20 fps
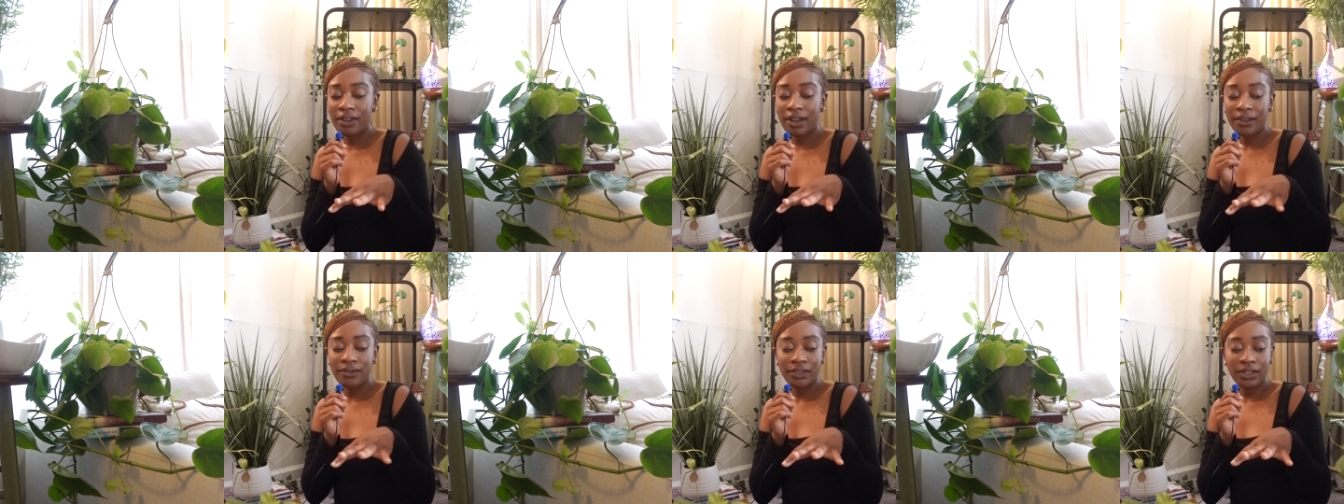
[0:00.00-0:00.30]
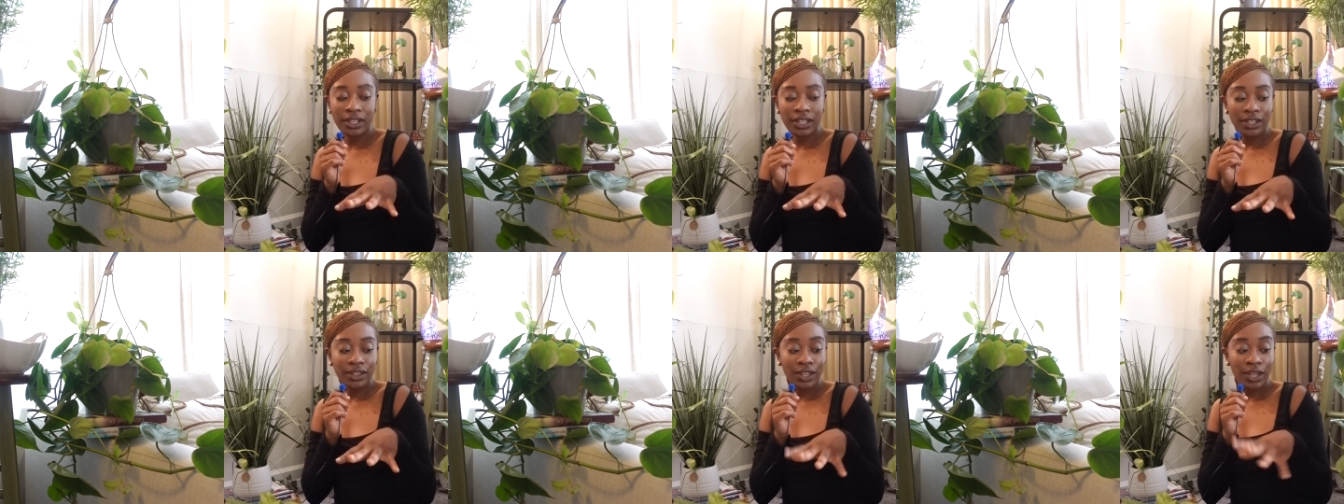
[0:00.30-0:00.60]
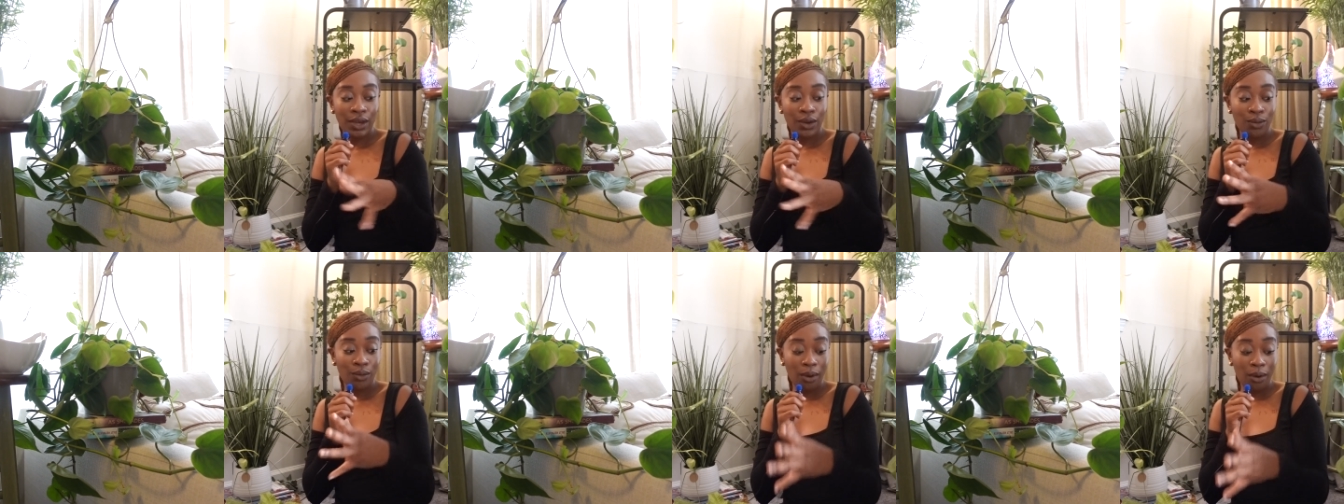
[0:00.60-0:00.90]
I feel like
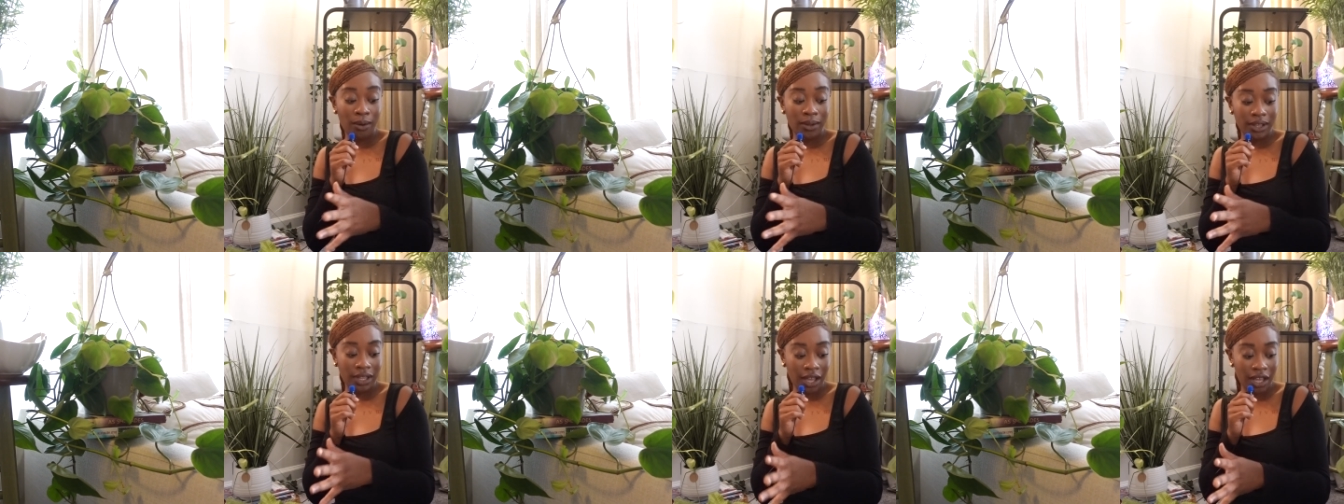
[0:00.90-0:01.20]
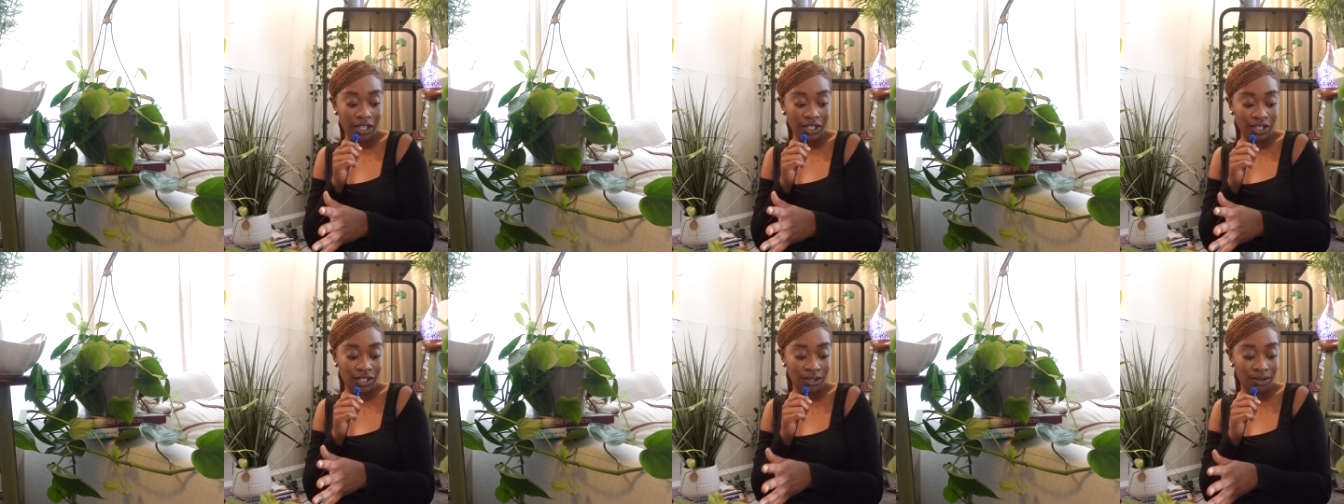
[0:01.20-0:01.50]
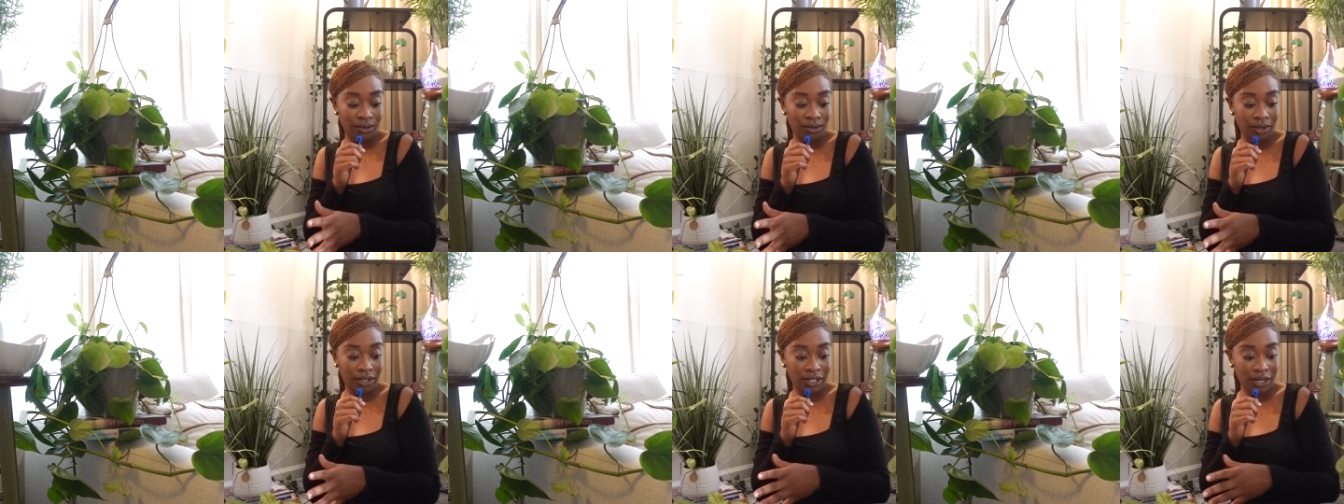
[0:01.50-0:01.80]
they grow a lot
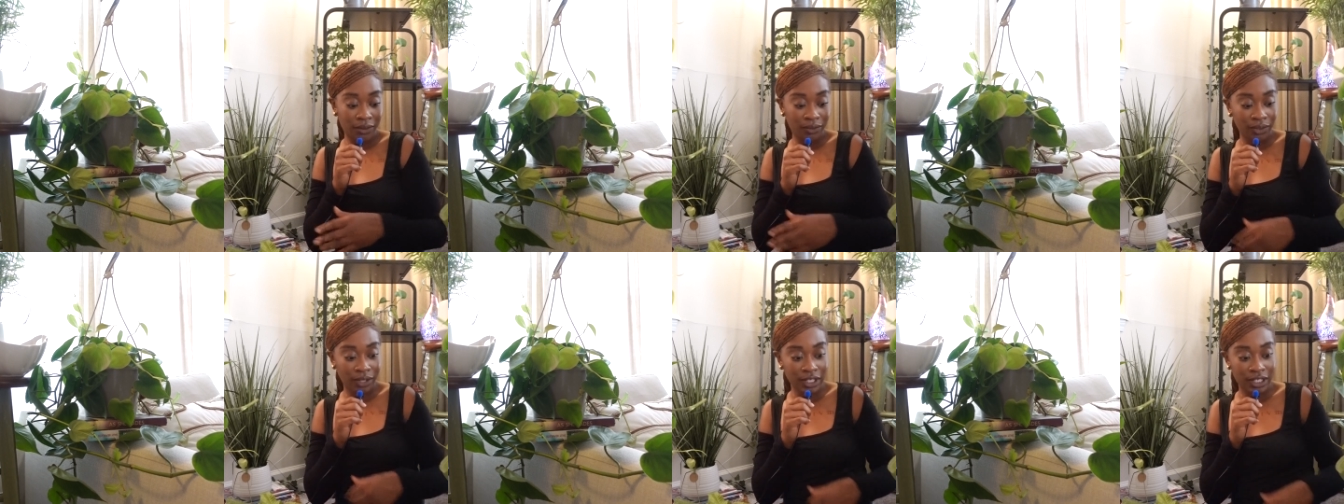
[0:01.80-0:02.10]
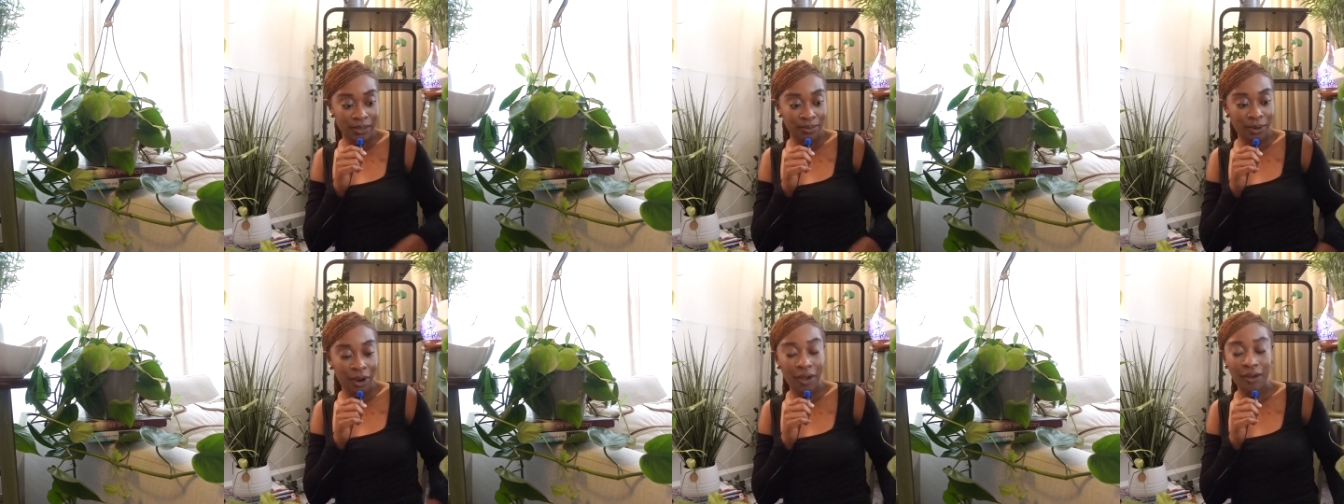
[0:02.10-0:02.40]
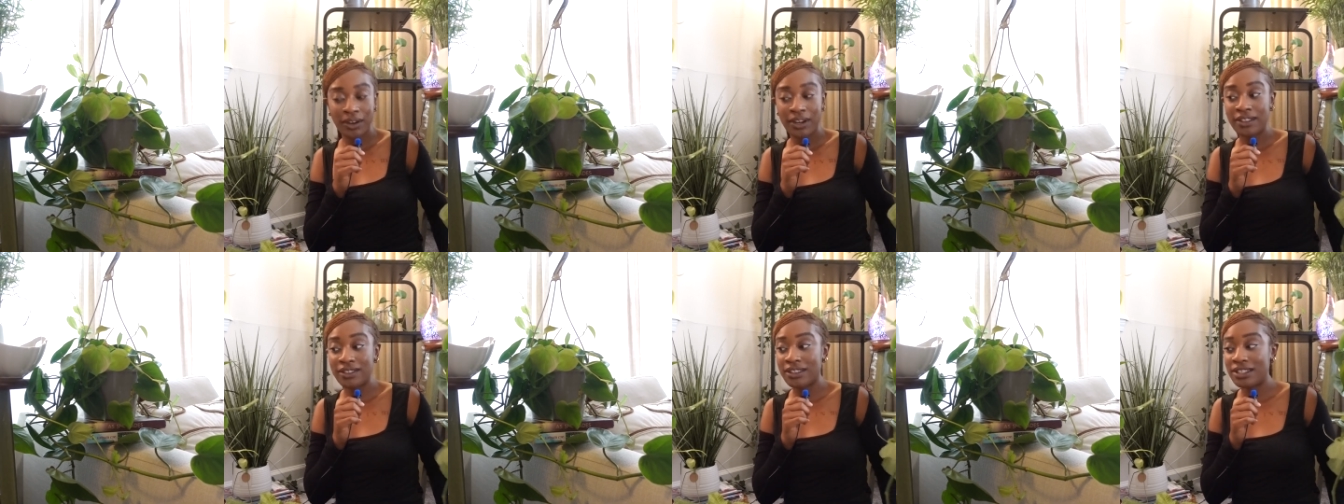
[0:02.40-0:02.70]
too, or definitely
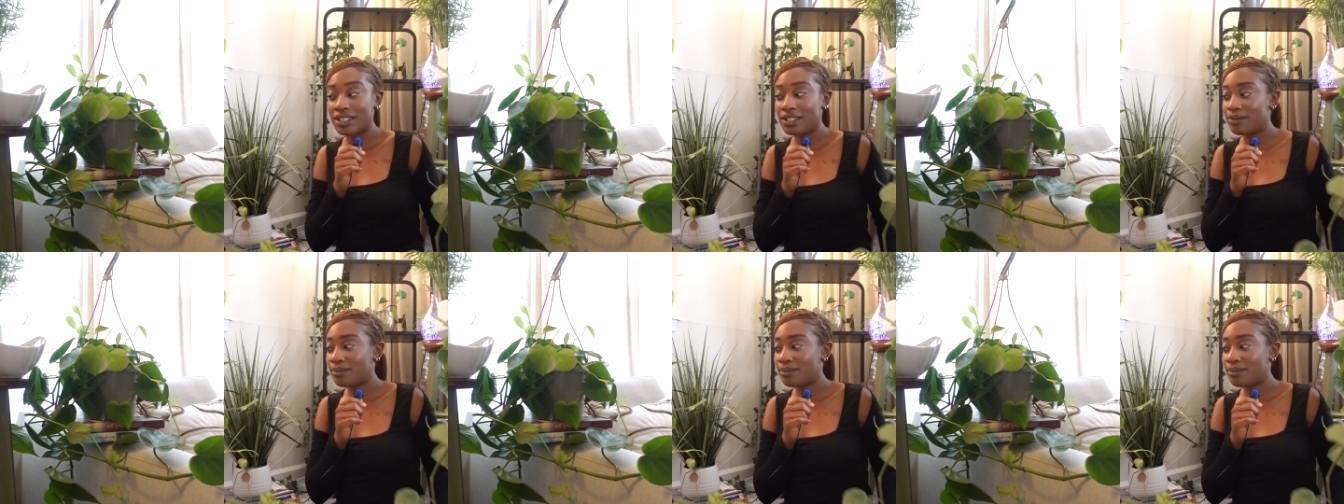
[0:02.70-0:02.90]
sprouting. This